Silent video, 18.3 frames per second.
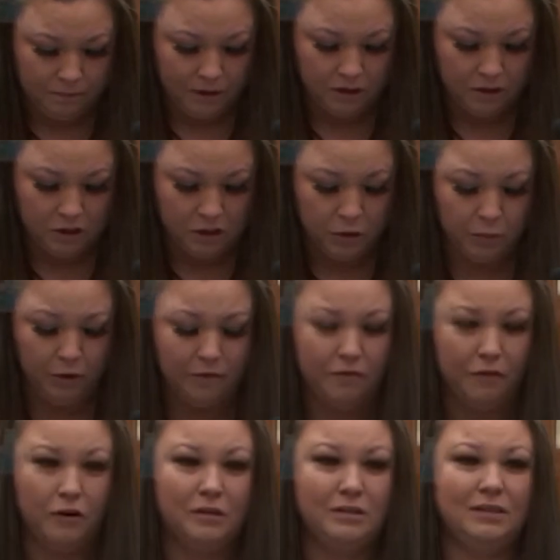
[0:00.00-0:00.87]
She
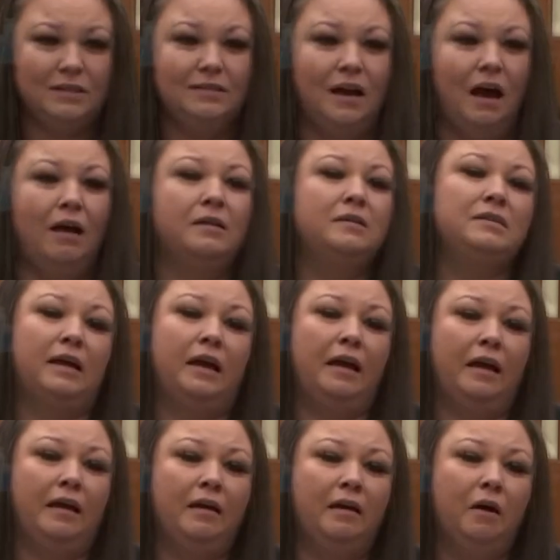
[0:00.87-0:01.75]
referred to
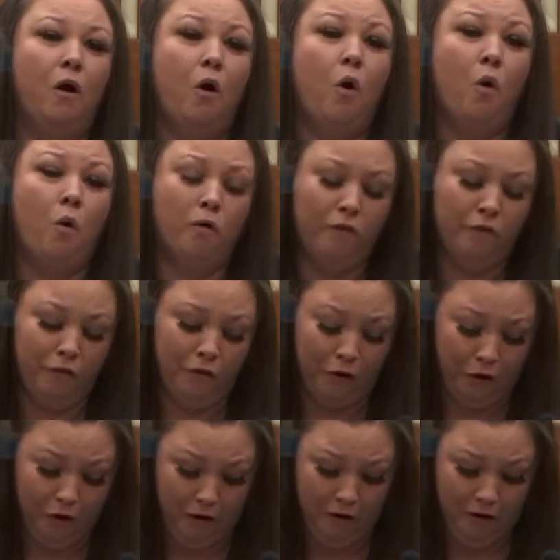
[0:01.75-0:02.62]
Daunte
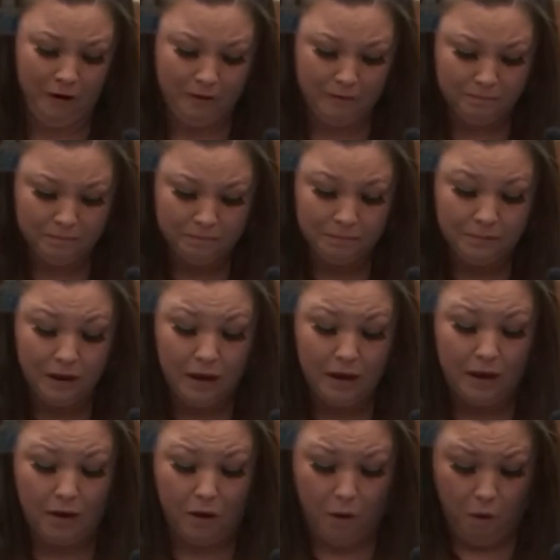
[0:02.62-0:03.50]
over
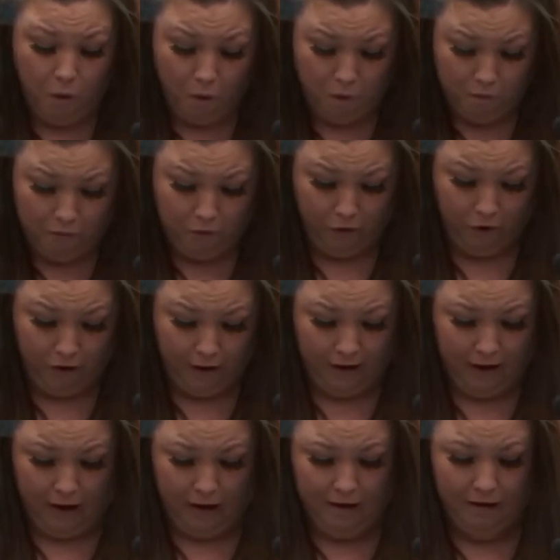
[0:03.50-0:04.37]
and over
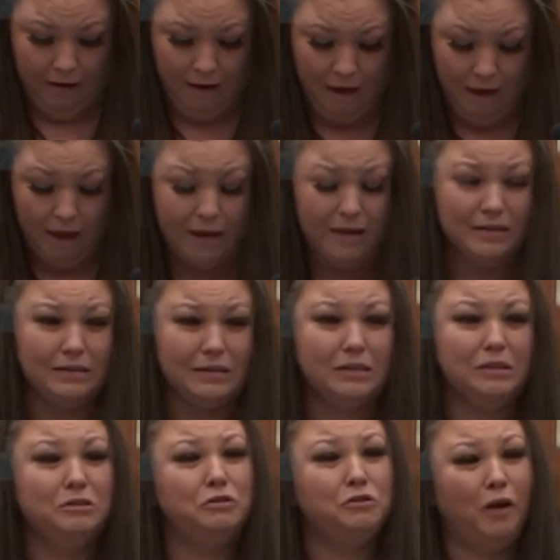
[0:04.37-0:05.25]
again as
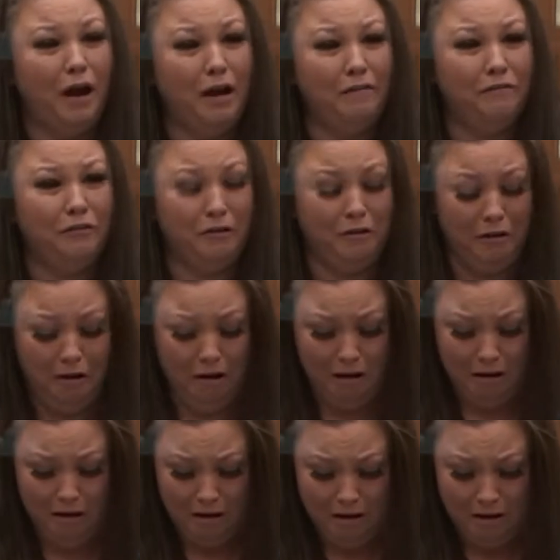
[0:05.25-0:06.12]
the driver,
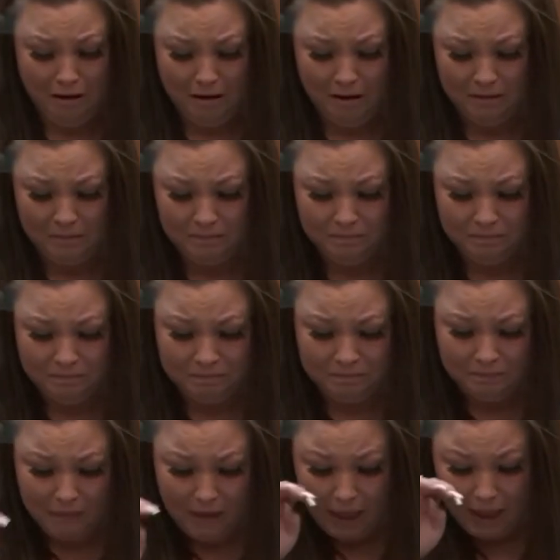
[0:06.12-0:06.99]

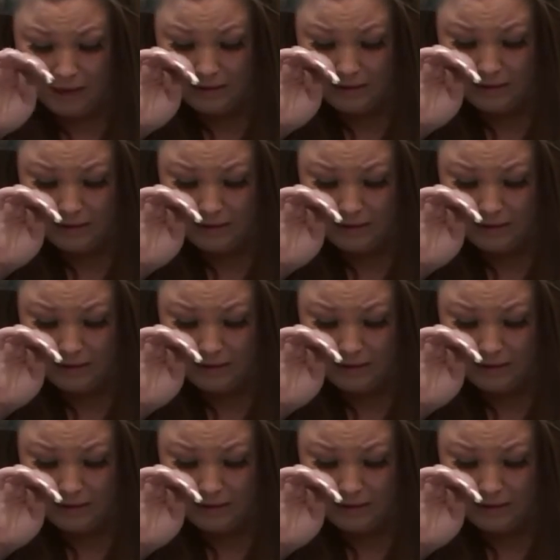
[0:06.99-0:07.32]
as if